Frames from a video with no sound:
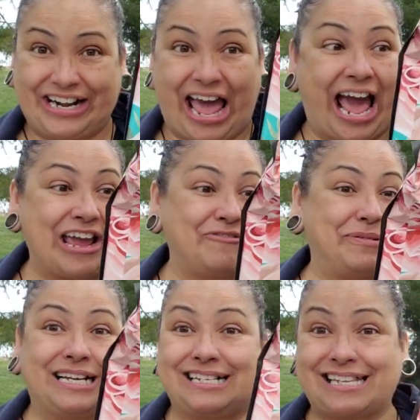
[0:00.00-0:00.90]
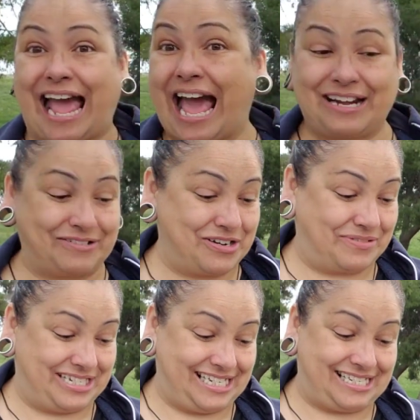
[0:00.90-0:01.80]
live because I don't know
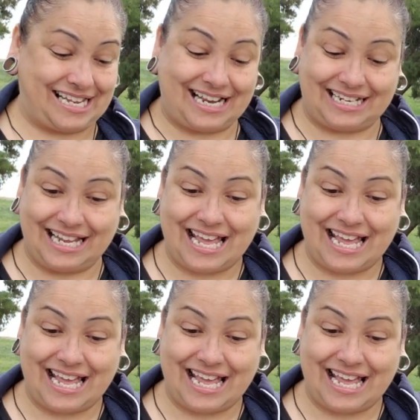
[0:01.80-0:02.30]
what she sent.